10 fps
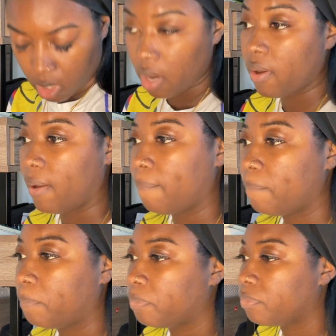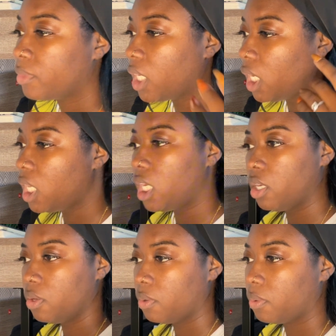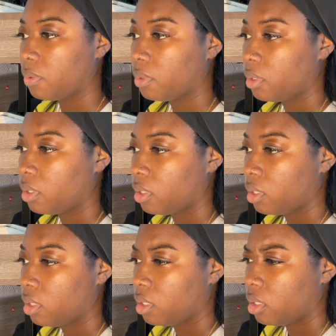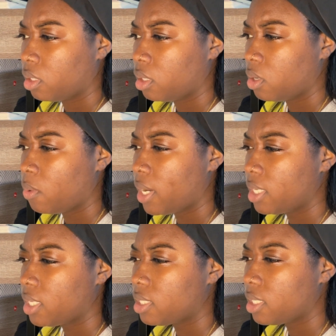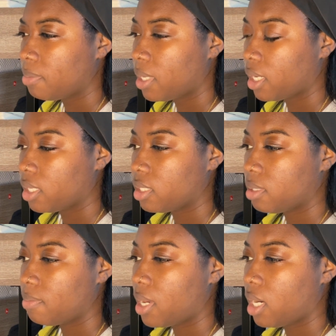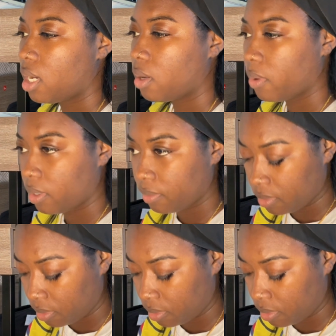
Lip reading: all right, anywho, why does that seem like it's mad awkward?